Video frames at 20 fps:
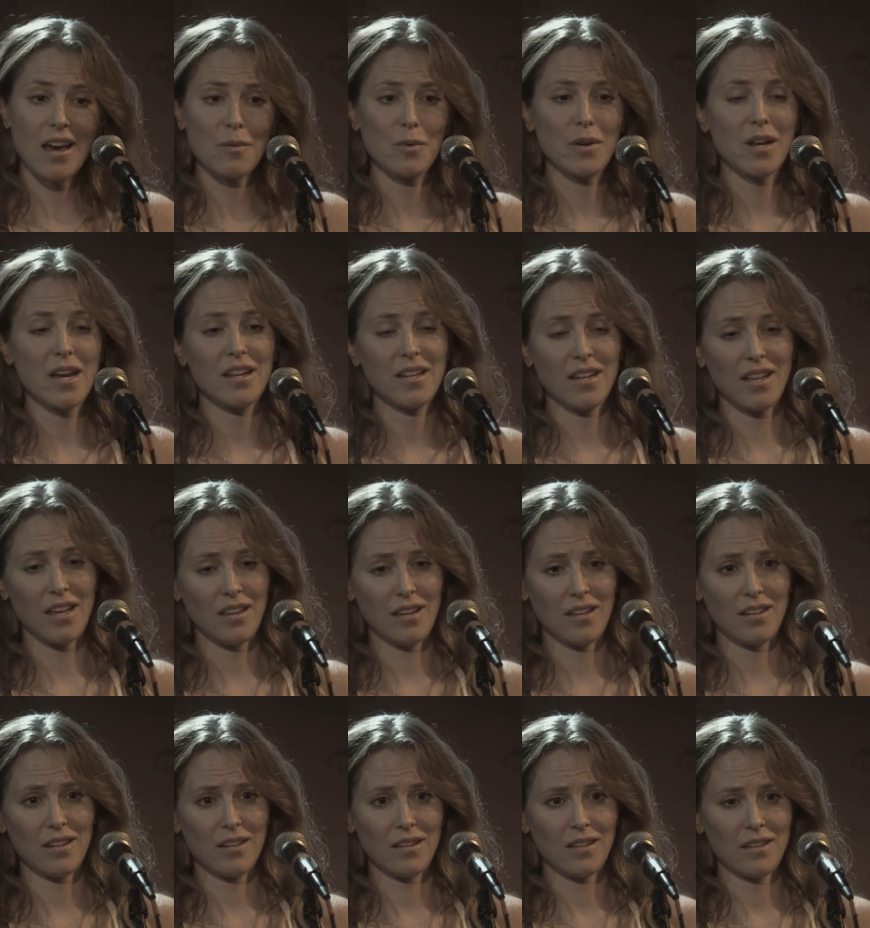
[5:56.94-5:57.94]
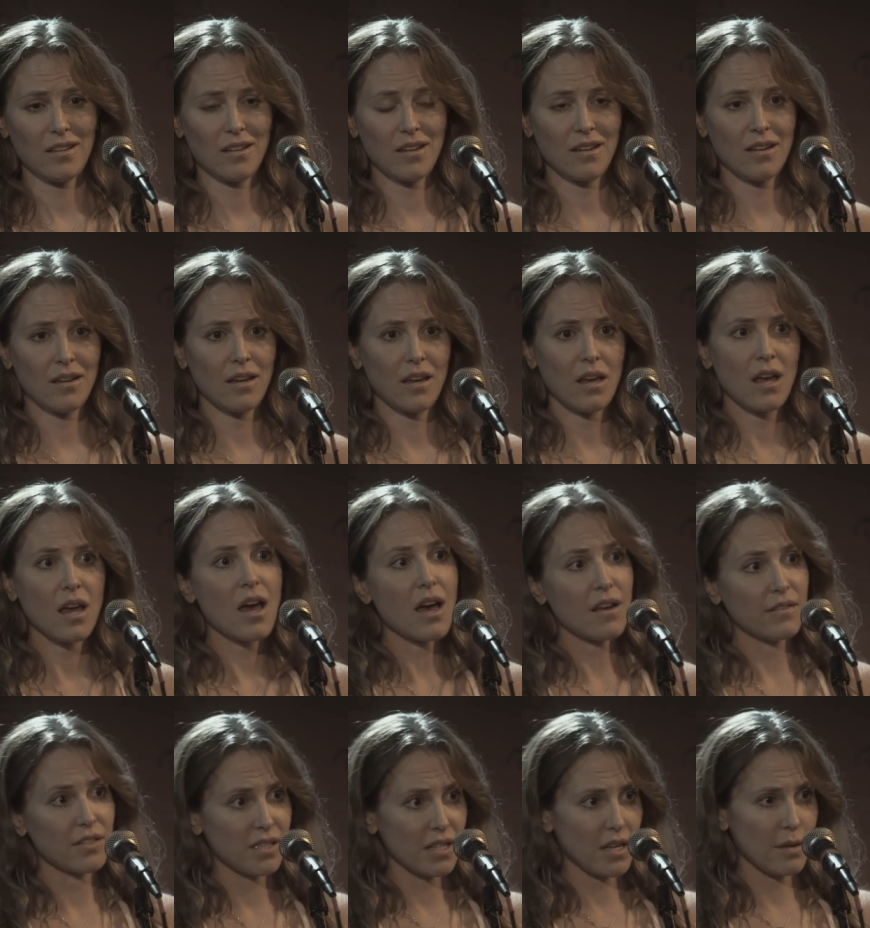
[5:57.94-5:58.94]
got what I need.
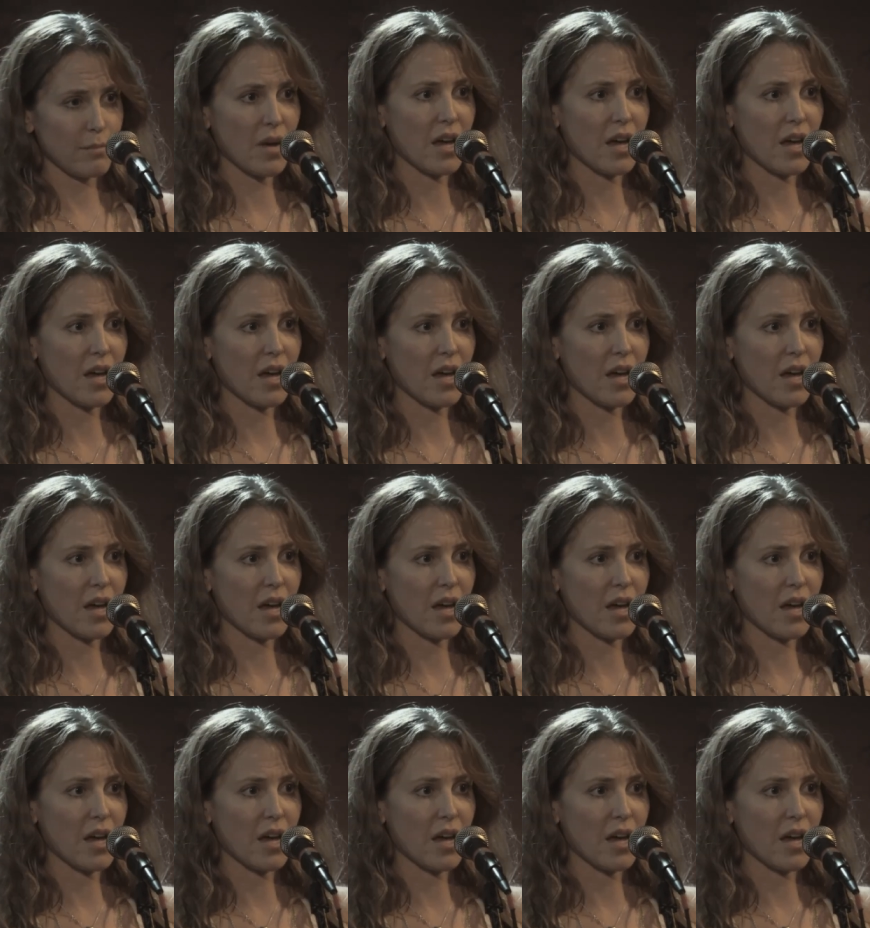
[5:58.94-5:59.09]
I see